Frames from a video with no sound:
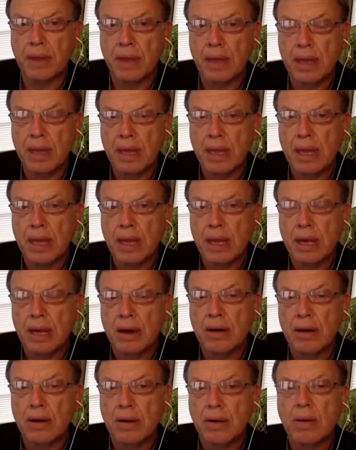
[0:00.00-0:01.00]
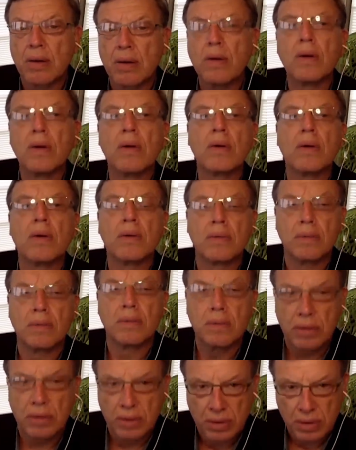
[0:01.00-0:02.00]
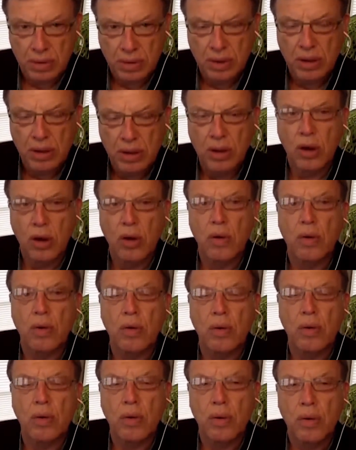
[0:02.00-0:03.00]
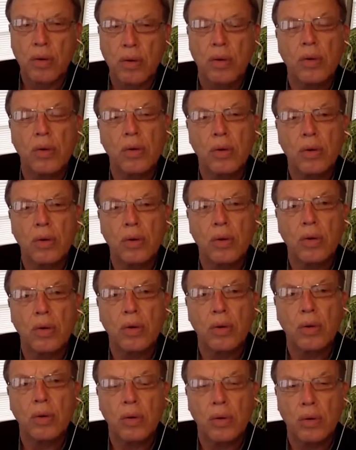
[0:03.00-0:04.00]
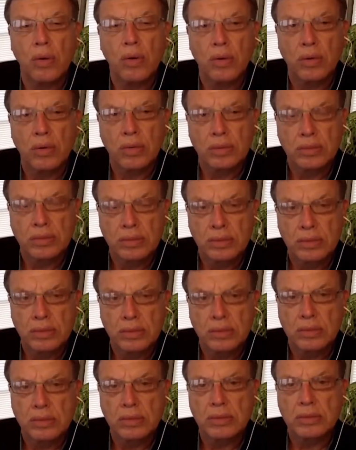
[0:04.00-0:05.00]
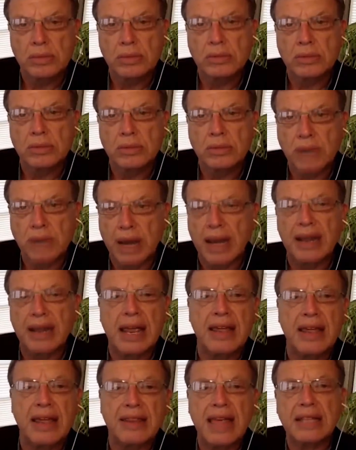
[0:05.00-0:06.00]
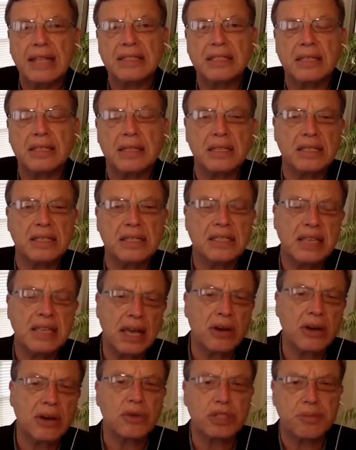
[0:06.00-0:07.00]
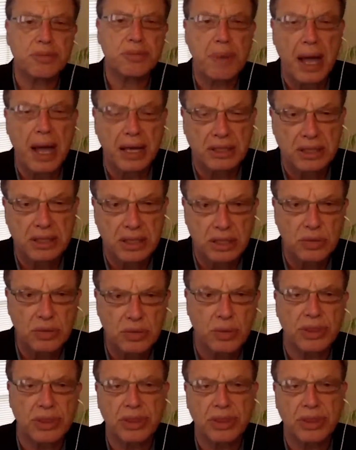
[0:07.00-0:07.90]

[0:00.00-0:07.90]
more information here and something's eventually going to happen. I don't know when, but. Right. And, and that's the standard response is